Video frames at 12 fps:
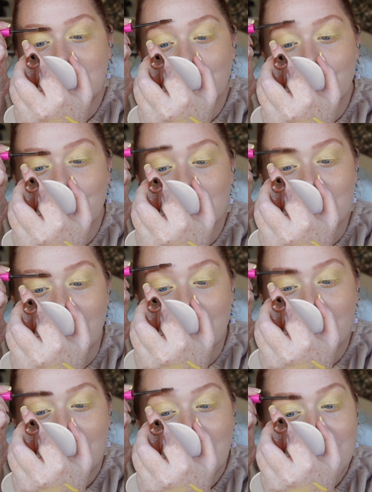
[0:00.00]
for, like,
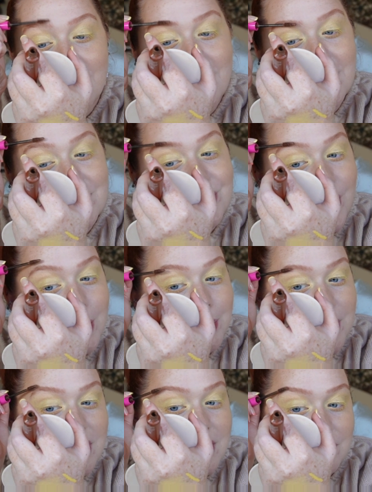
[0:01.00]

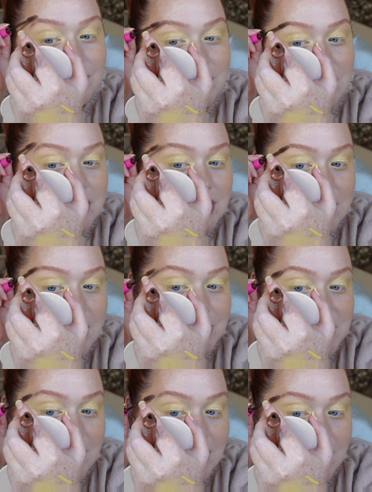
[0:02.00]
interpretive lip
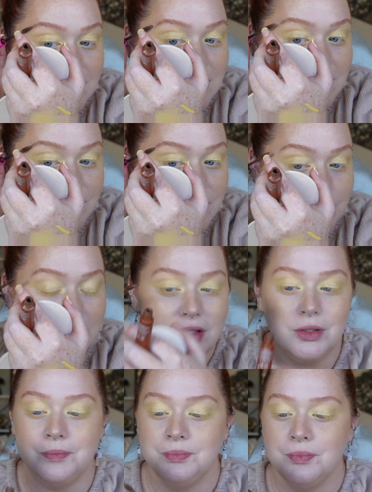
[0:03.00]
syncing, if you
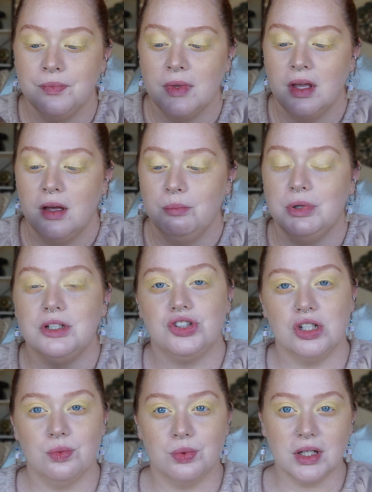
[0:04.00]
will. But
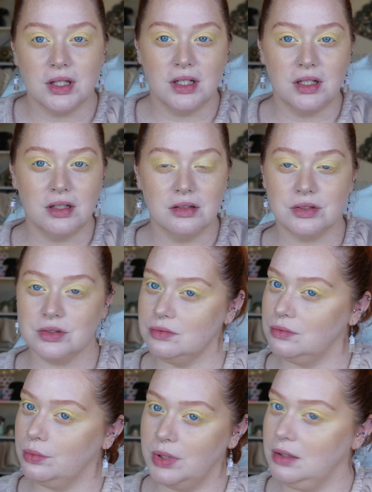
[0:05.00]
she really
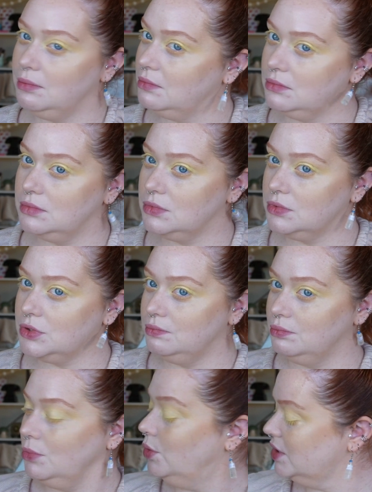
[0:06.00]
went
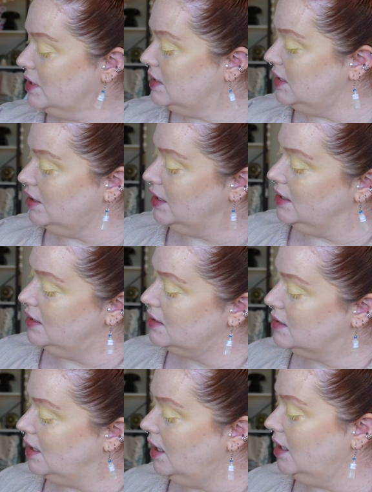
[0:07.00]
more
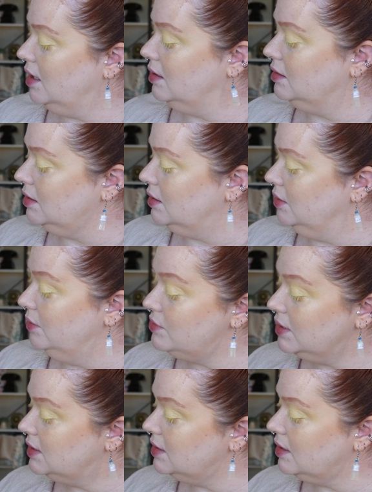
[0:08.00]
serious, and
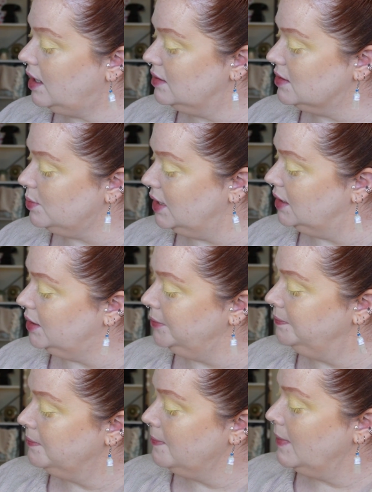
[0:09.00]
Lucy did as well.
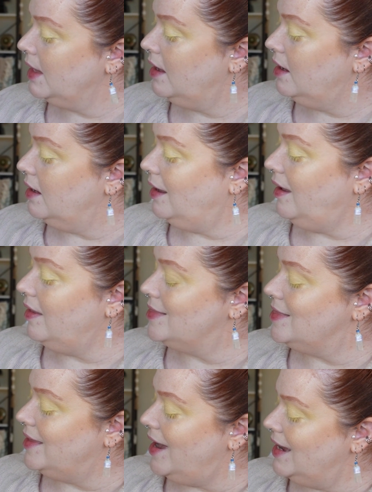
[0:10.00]
And
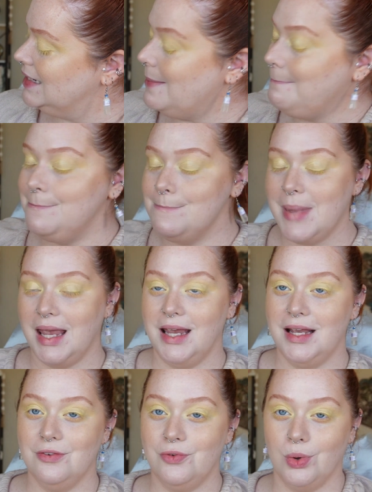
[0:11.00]
that
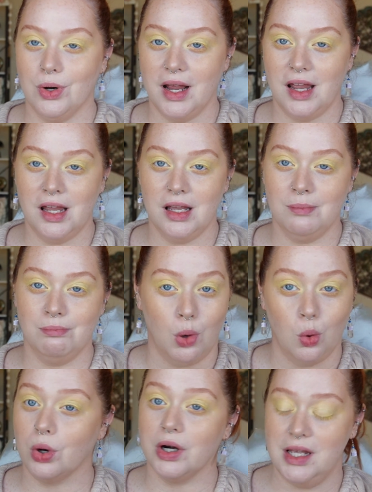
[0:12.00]
made for a
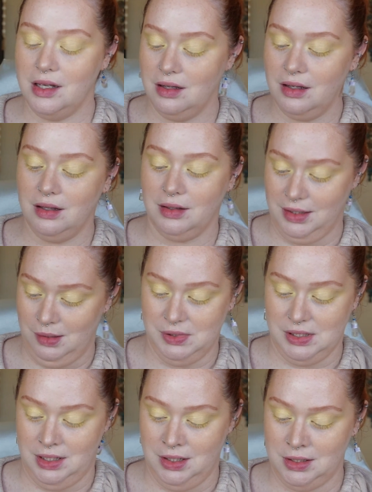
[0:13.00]
boring lip
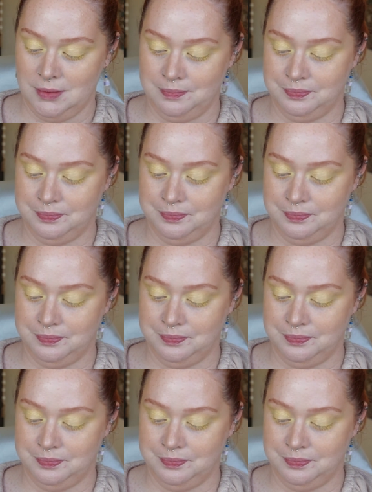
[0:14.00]
sync.